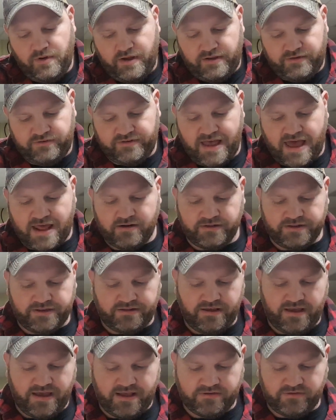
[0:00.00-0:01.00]
a Saturday
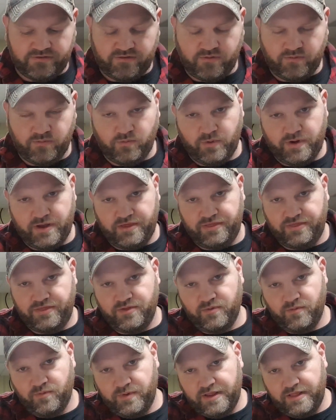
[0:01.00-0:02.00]
test with
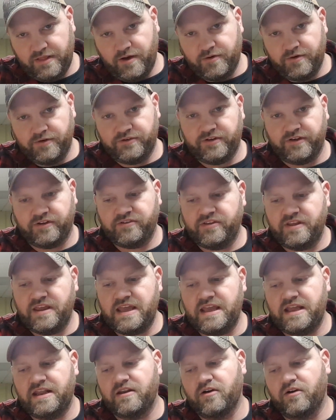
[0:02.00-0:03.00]
the Reloader
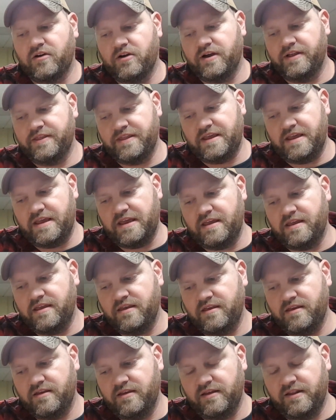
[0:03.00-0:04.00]
16 on the
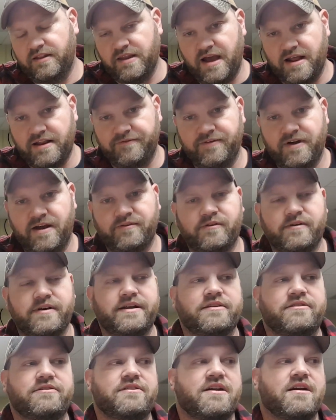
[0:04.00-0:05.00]
95
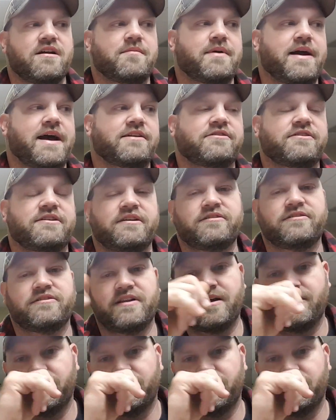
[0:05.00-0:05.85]
grain Sierra Match Kings, and